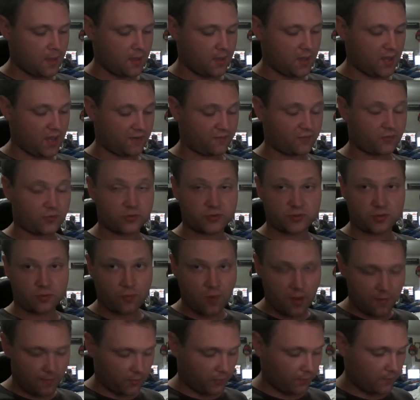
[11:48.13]
And, of course, the
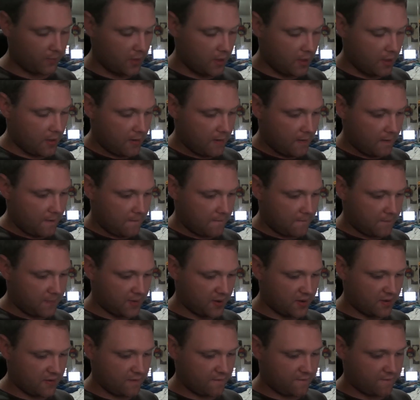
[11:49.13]
rumble.
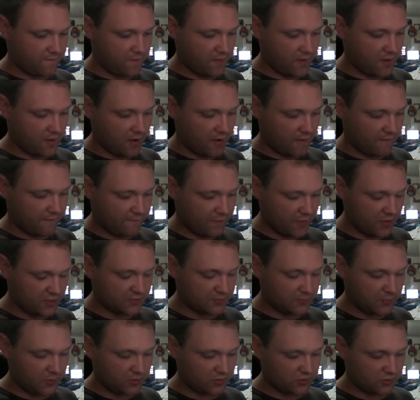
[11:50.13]
But for a
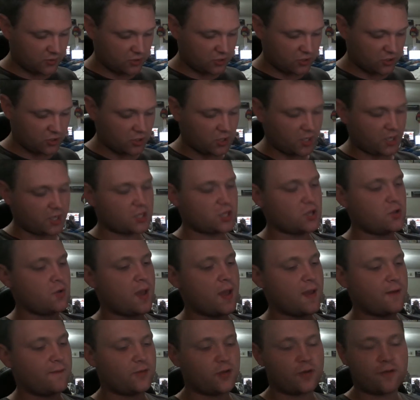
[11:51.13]
first-person shooter, you
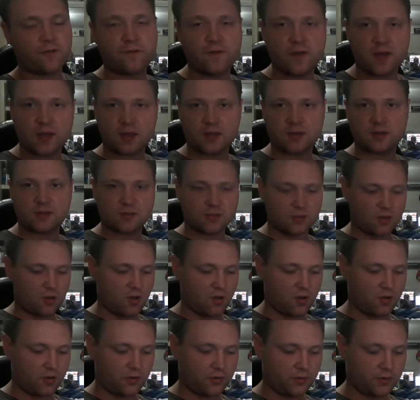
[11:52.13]
have your fingers
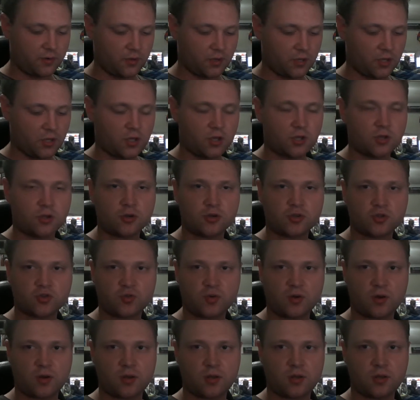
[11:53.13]
on
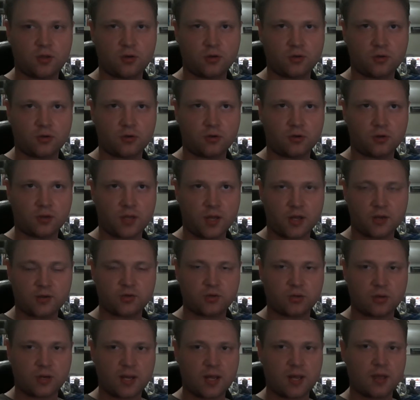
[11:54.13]
your gun
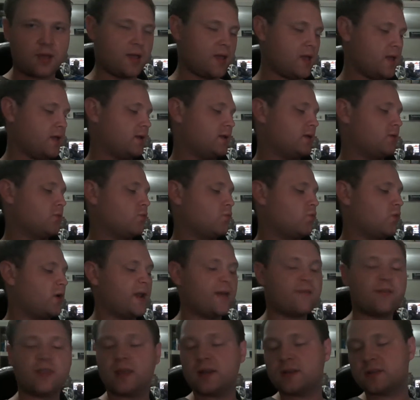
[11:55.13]
trigger,
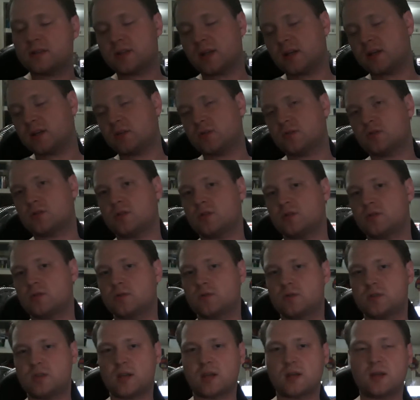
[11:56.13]
whatever they decide to use the
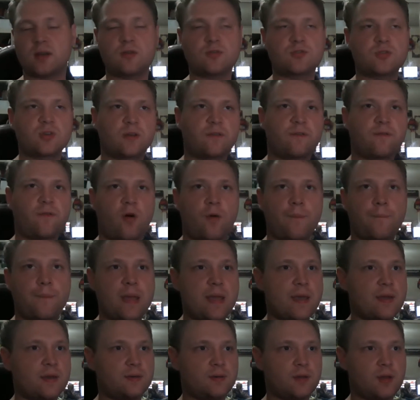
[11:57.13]
secondary trigger for,
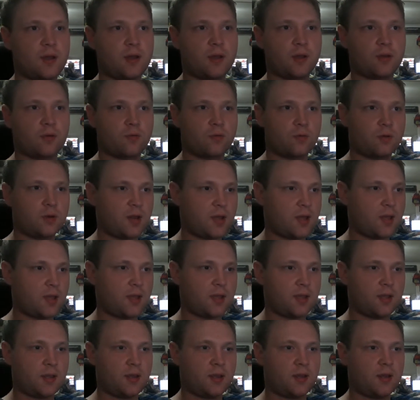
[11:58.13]
be it a
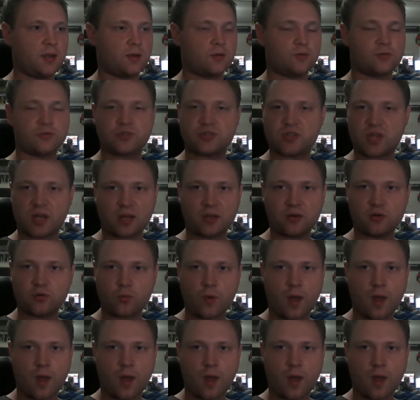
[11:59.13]
grenade or second